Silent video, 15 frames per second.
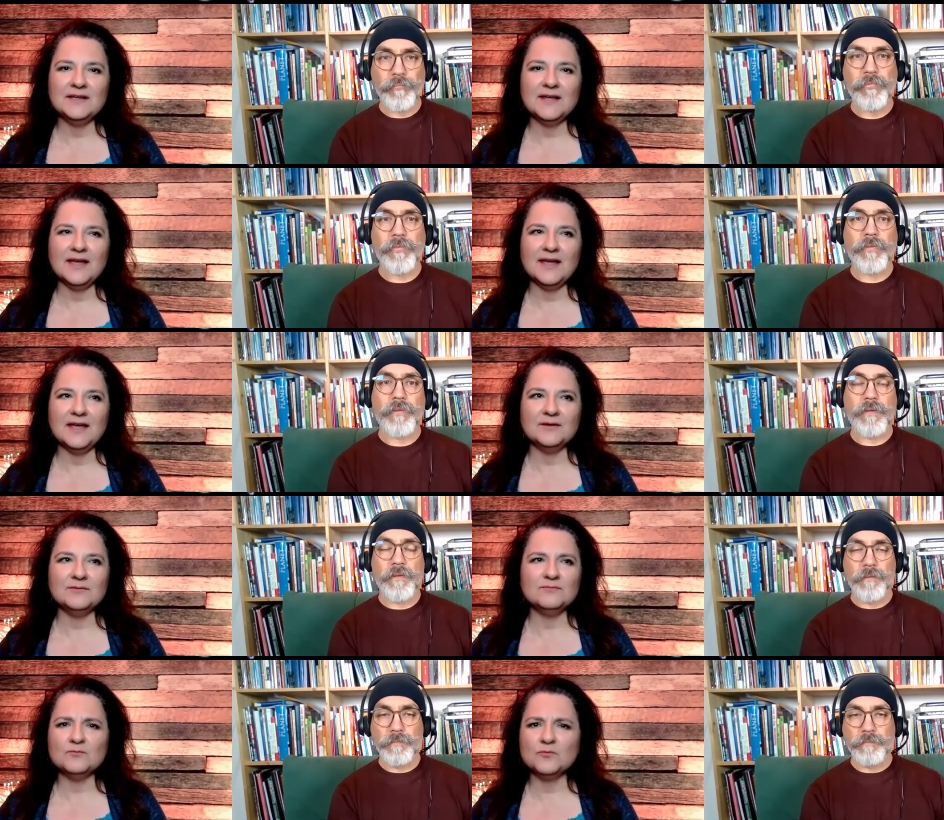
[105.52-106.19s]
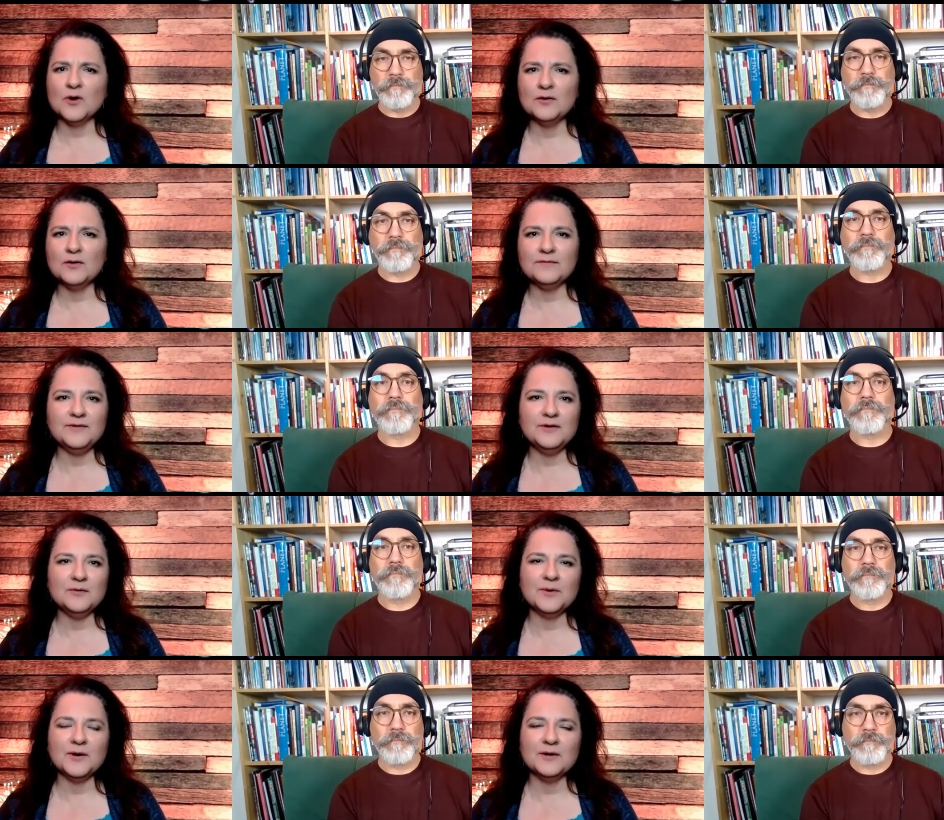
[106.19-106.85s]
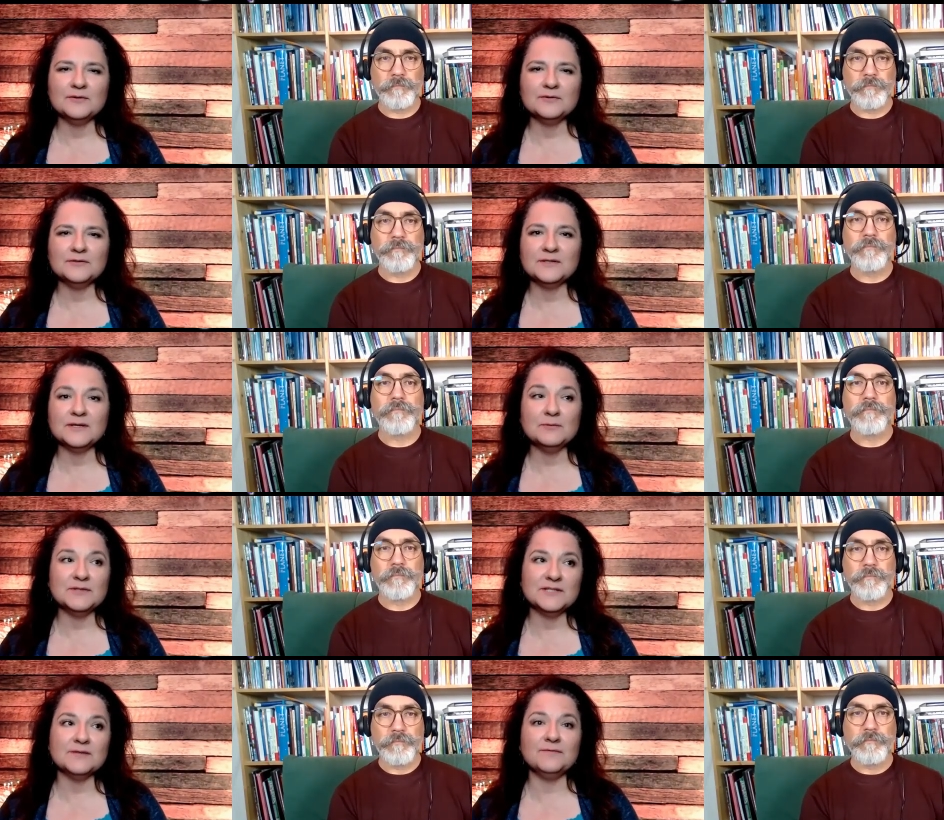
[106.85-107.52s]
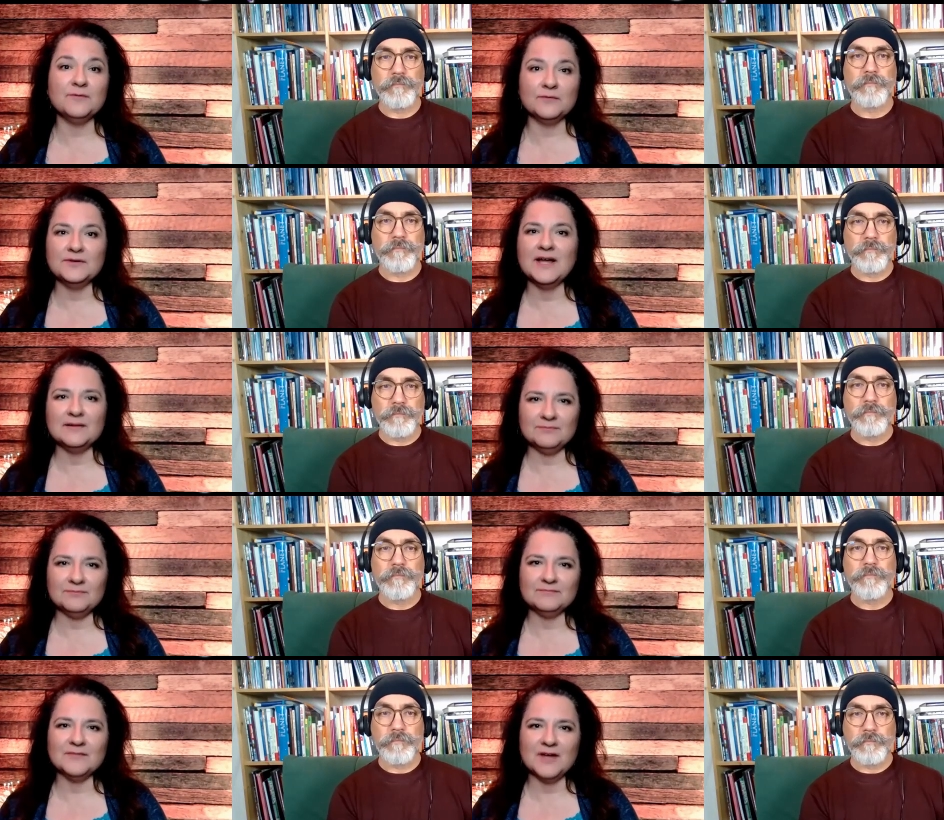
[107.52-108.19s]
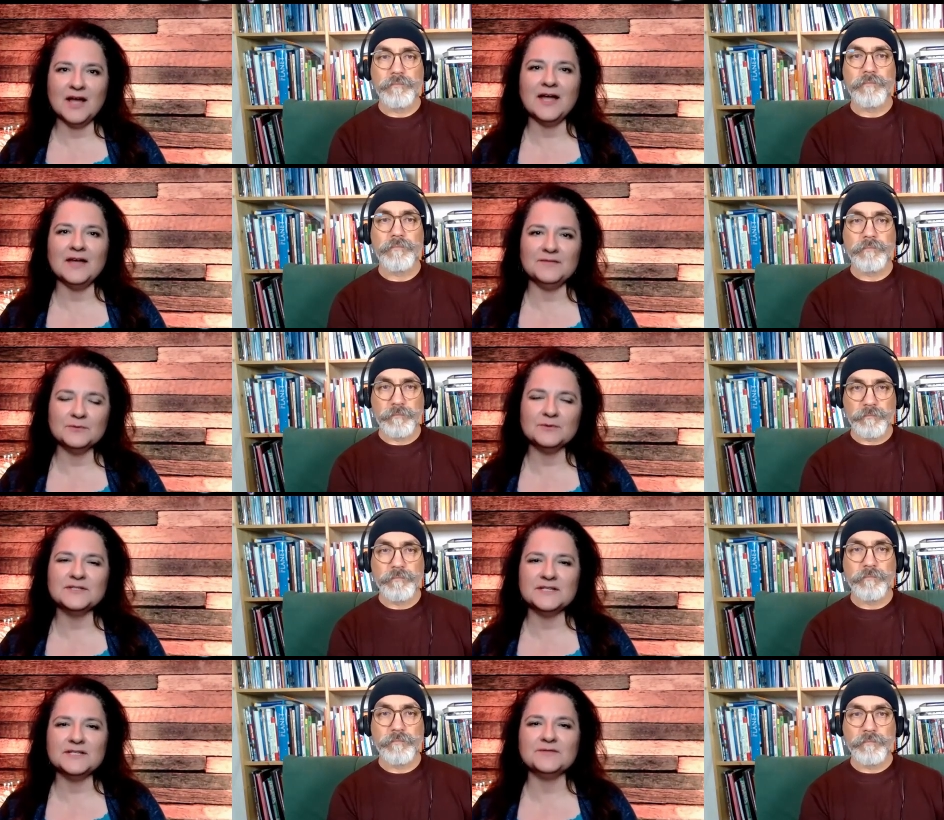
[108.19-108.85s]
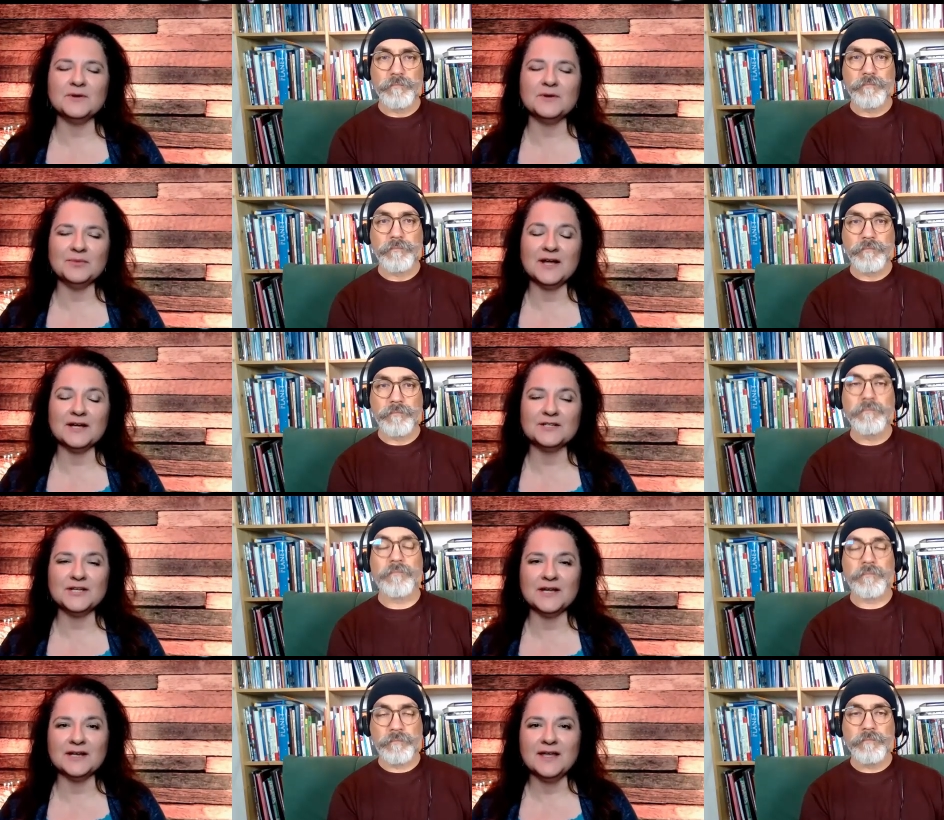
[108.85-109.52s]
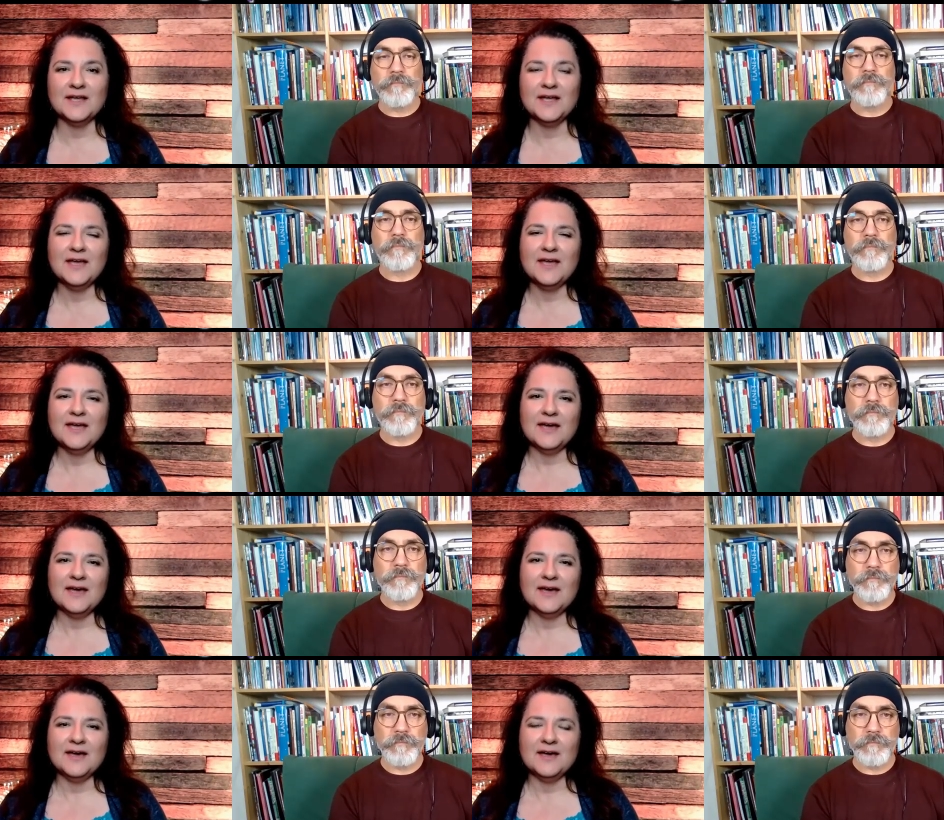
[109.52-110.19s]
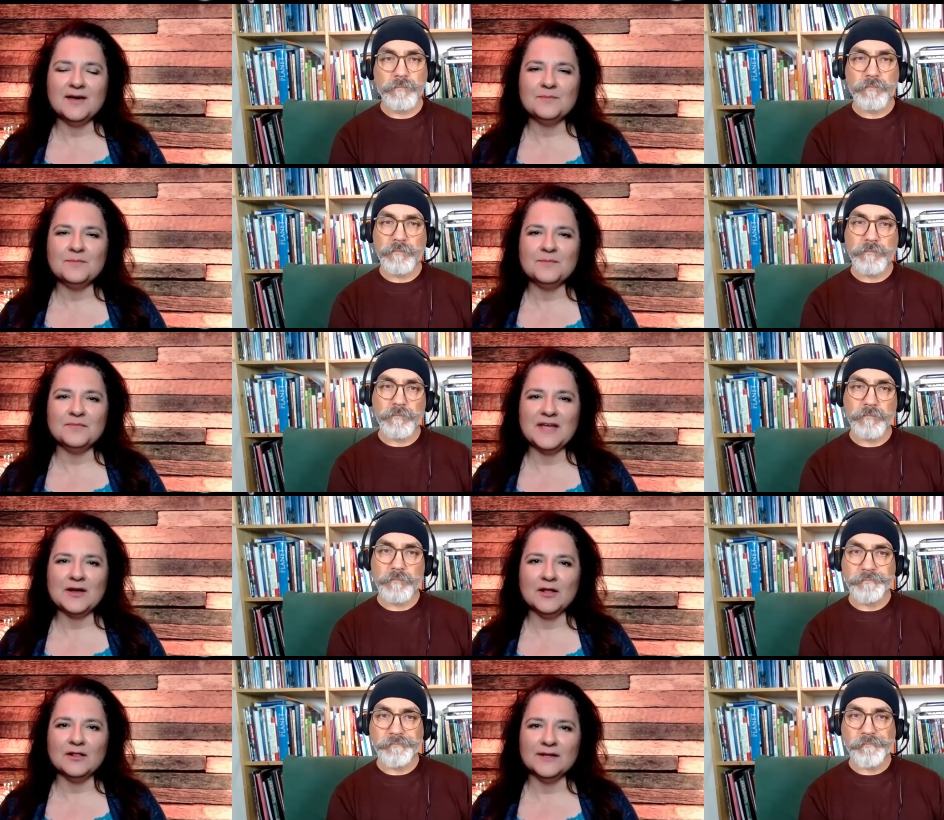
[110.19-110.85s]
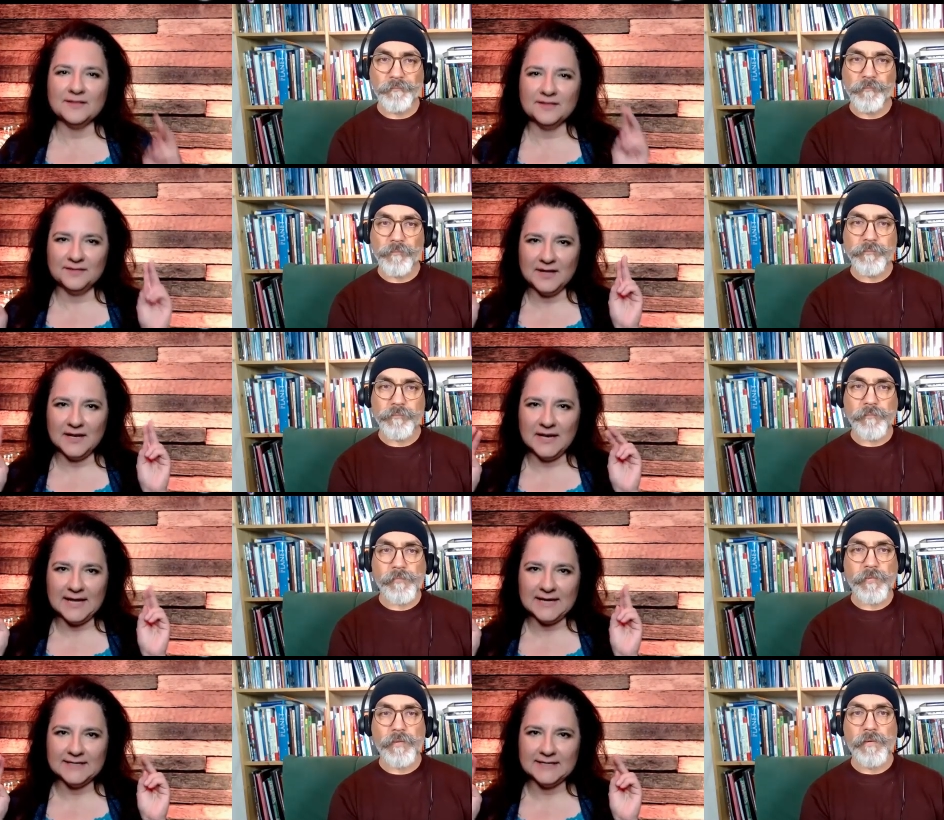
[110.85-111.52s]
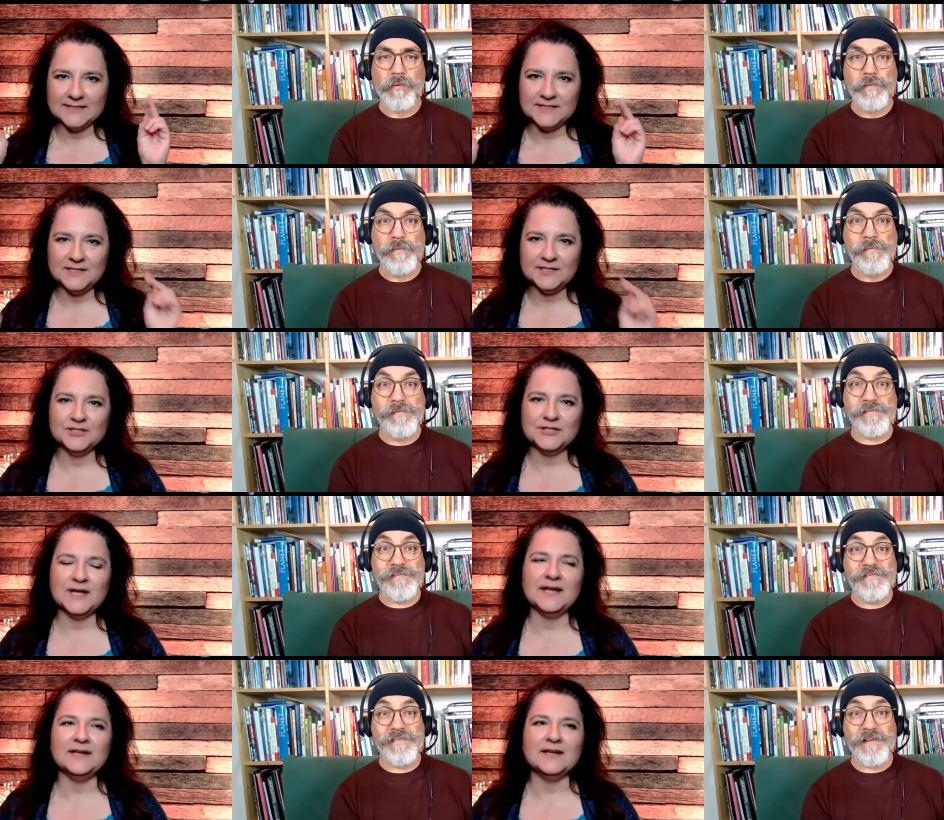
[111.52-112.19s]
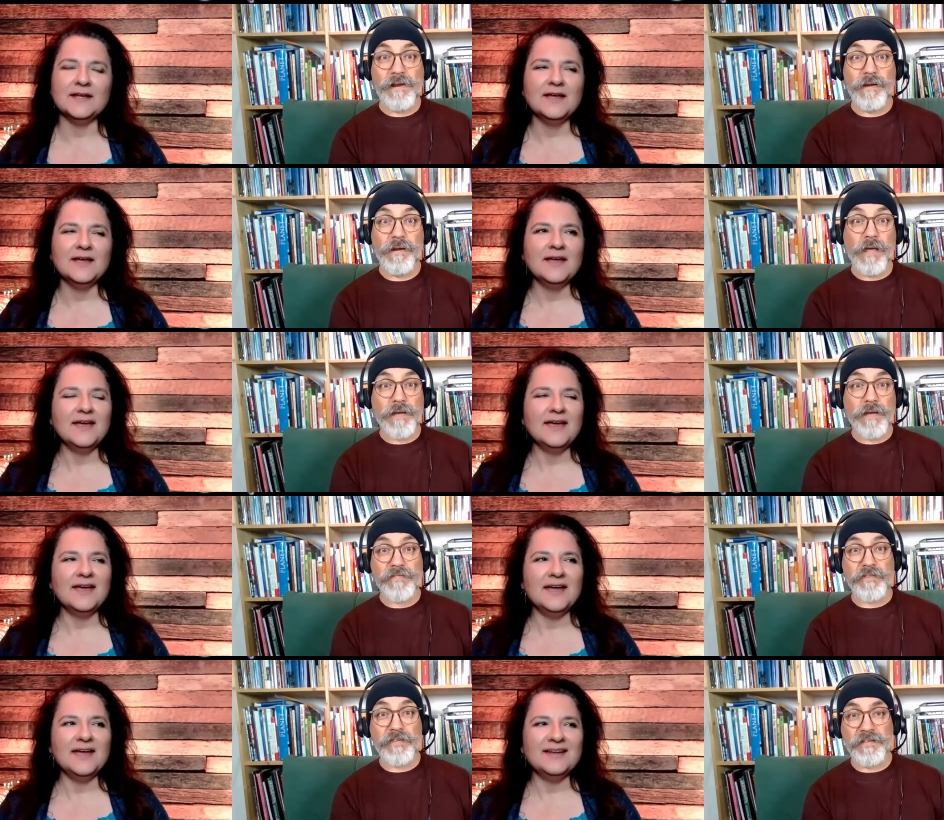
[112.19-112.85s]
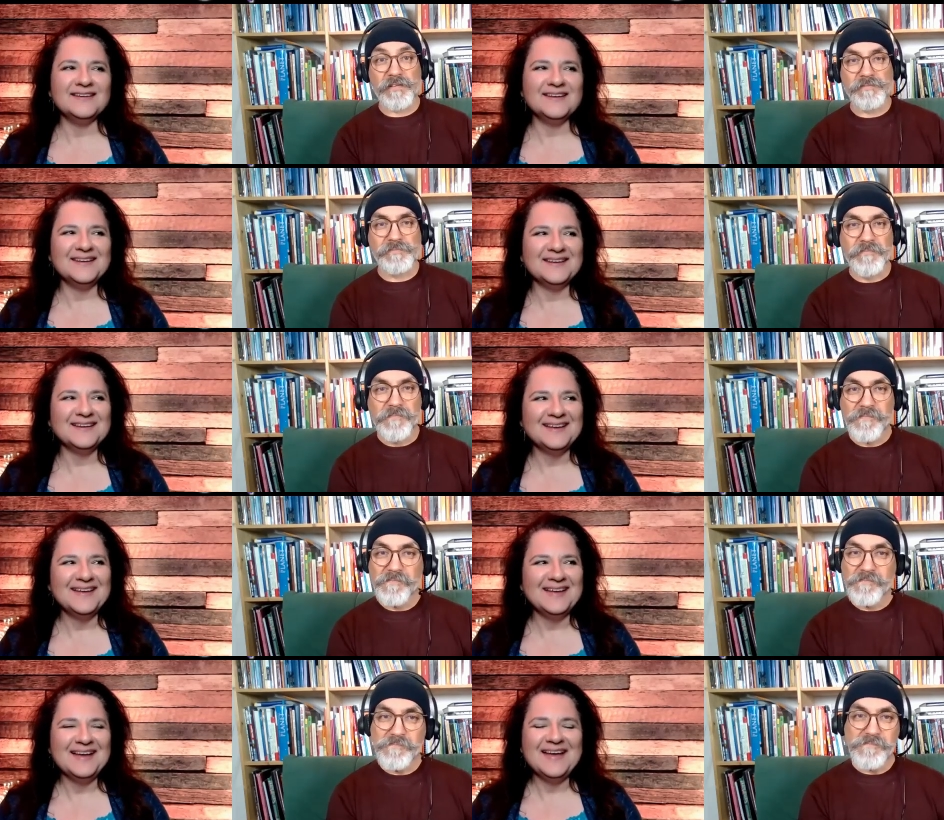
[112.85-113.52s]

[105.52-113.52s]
Speaker 1: and wrote a few posts. It was a not Hive, it was a different blockchain. Mm-hmm. Um, they call it the legacy chain. The legacy. And,